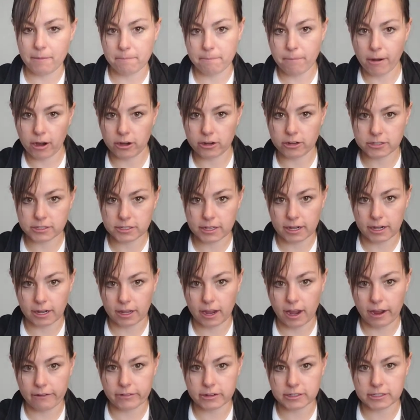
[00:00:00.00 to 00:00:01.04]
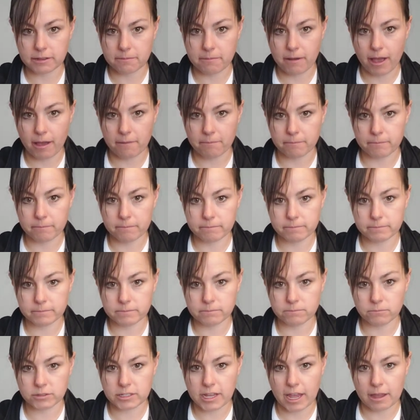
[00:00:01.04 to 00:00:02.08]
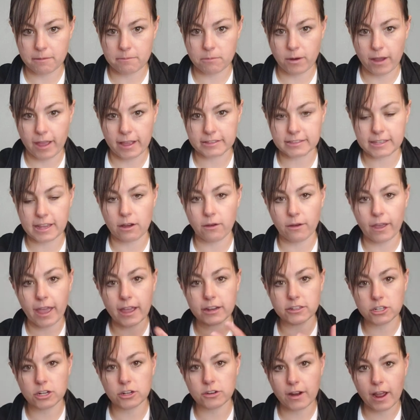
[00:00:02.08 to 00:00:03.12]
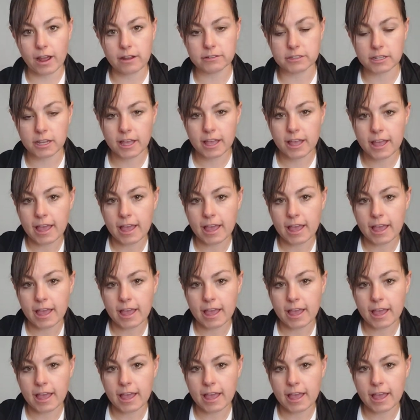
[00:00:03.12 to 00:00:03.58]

partner's going to cover some up, take them away and say, okay, turn around.